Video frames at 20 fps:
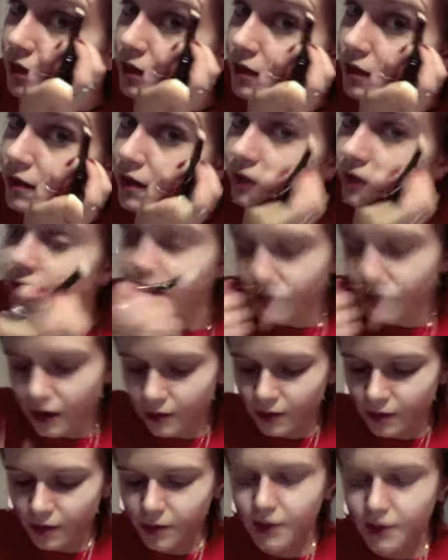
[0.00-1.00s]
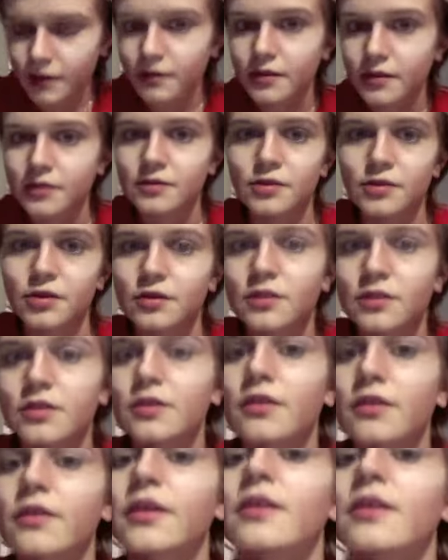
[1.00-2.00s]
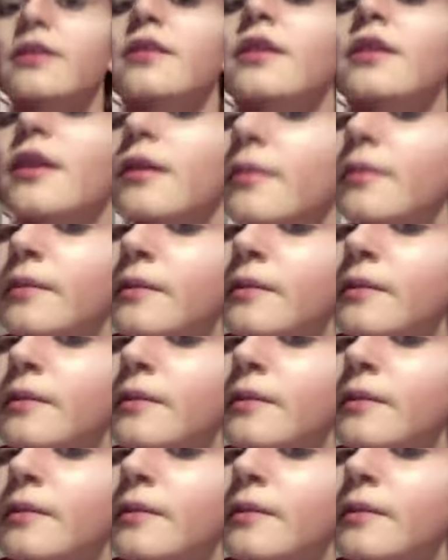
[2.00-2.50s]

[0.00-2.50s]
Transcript: several times, but it's just to show you that it's there.